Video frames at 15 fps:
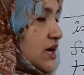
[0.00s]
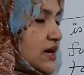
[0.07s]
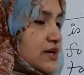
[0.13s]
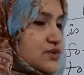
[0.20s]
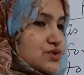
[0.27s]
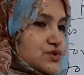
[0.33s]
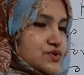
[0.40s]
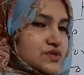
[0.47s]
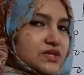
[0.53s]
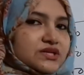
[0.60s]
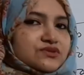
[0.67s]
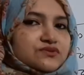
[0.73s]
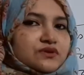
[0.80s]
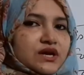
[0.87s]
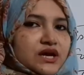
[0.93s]

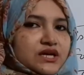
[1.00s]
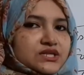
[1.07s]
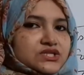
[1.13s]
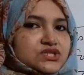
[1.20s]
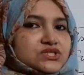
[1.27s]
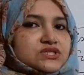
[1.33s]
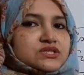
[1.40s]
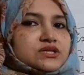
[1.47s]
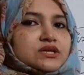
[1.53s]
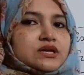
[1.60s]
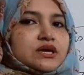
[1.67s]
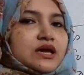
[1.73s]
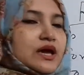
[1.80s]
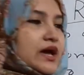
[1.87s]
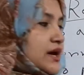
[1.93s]
hydrogen reacts
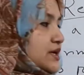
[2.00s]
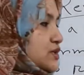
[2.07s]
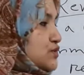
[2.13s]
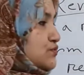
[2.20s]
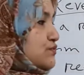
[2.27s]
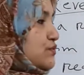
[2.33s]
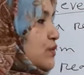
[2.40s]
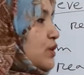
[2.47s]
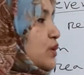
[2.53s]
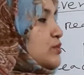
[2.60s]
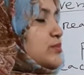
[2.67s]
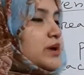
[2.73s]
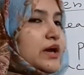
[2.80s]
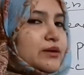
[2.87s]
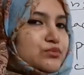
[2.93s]
and
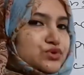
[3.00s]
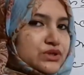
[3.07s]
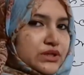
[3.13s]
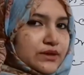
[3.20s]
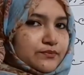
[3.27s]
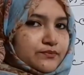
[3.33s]
form ammonia.